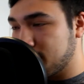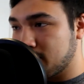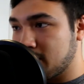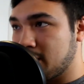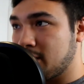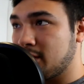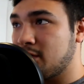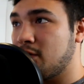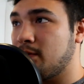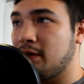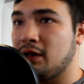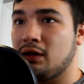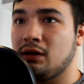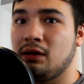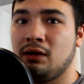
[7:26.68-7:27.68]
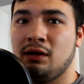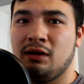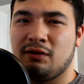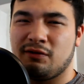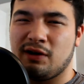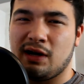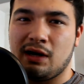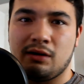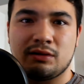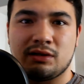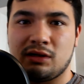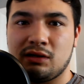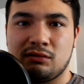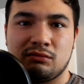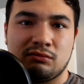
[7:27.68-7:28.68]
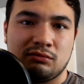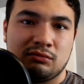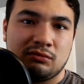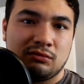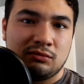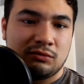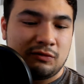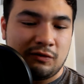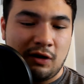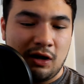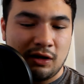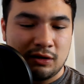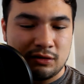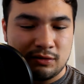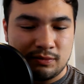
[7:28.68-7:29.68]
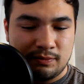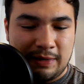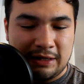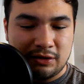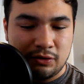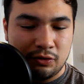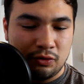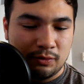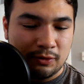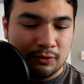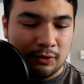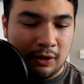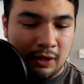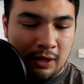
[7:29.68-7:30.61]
It took me 3 hours and then fine, it's back to normal.